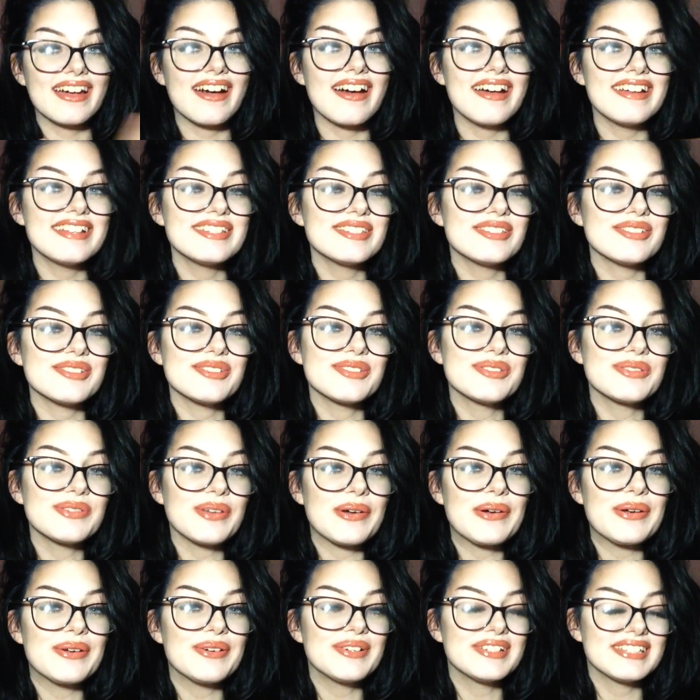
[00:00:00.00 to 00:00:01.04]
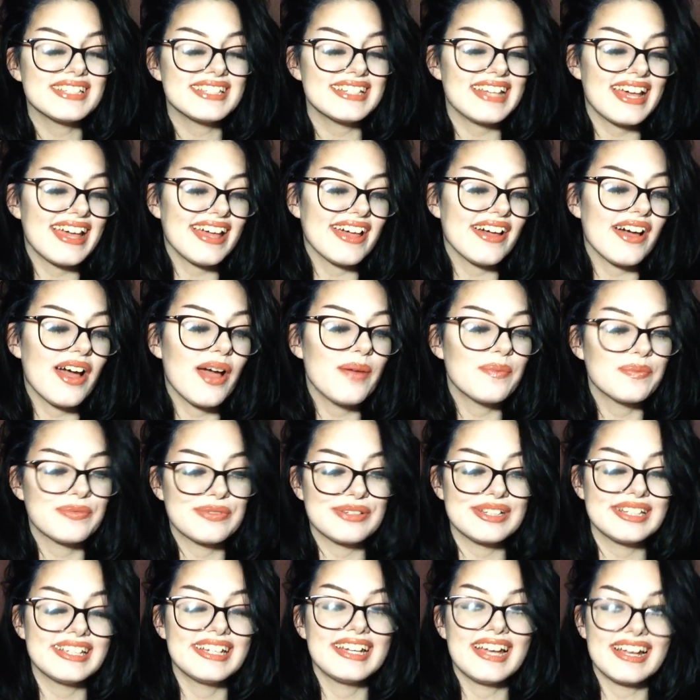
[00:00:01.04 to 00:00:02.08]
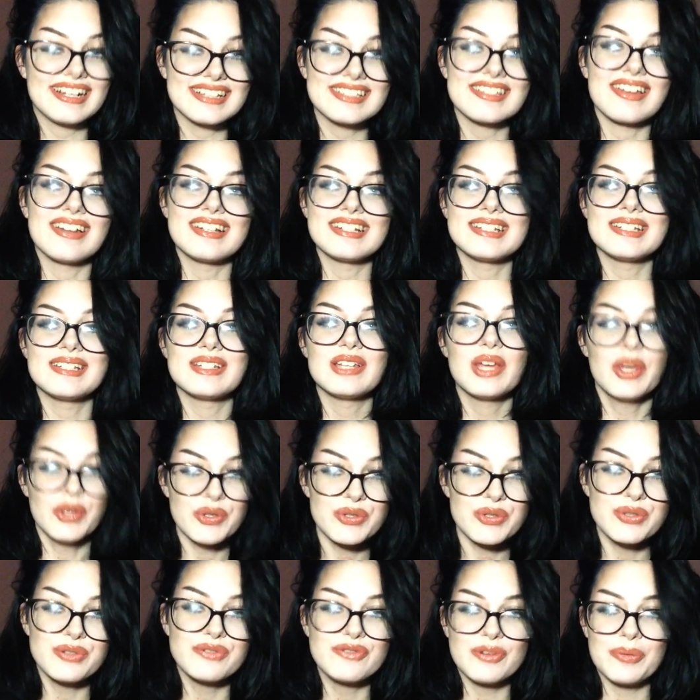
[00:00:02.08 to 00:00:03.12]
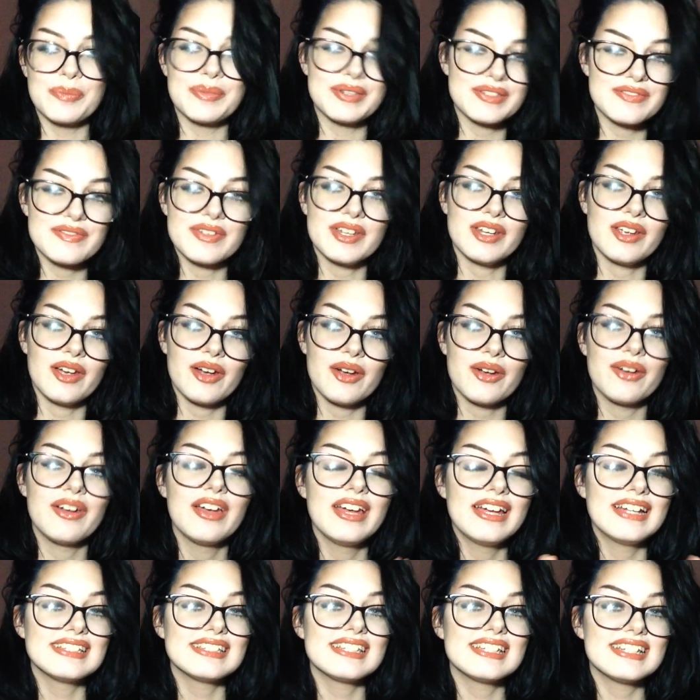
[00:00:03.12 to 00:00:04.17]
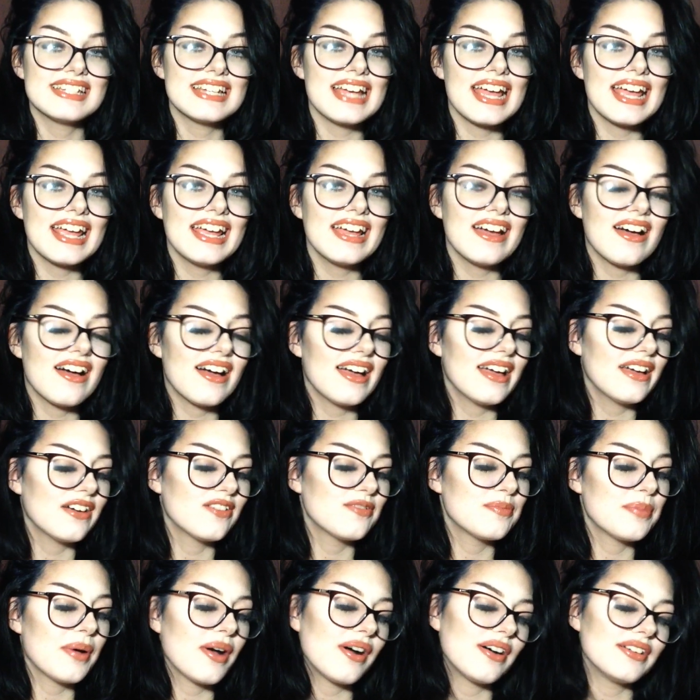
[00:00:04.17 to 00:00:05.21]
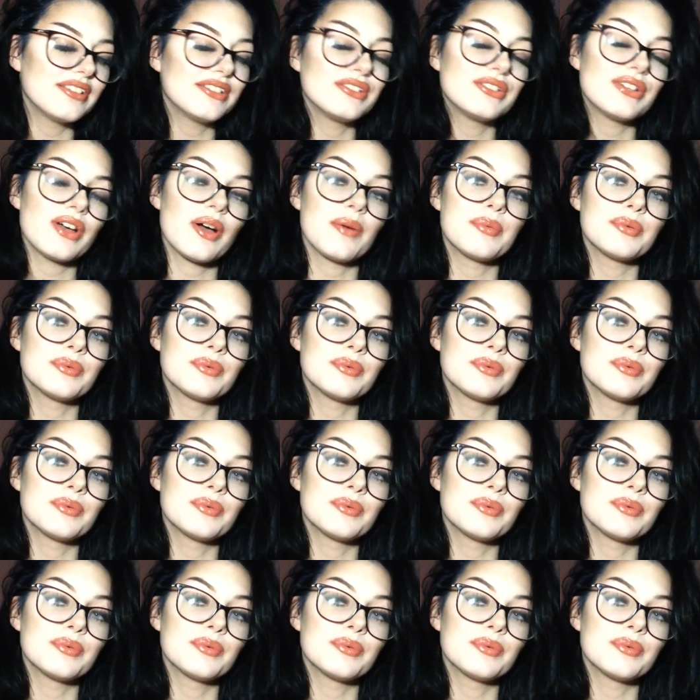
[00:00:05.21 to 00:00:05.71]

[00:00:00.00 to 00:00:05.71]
guys, so today I'm really excited to film this video. Today I have partnered up